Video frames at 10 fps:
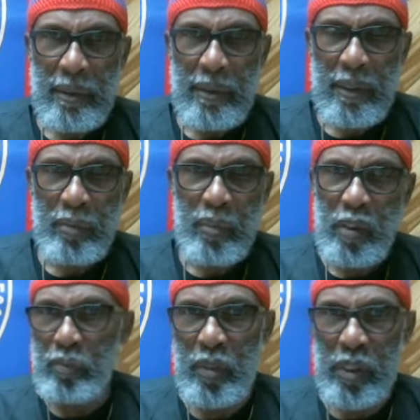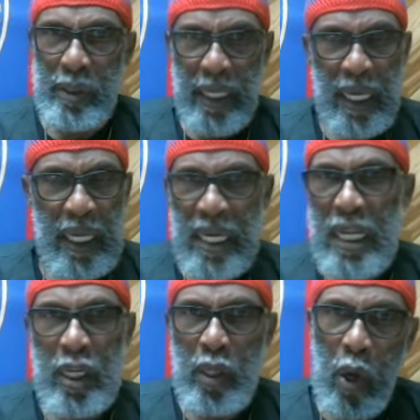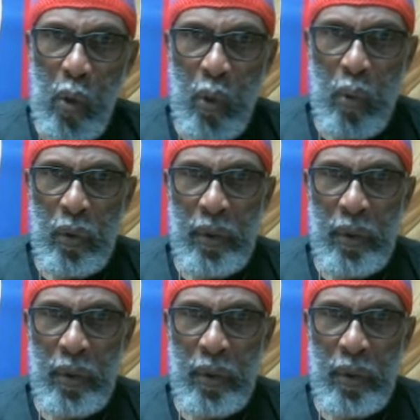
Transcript: See, but but again, he didn't know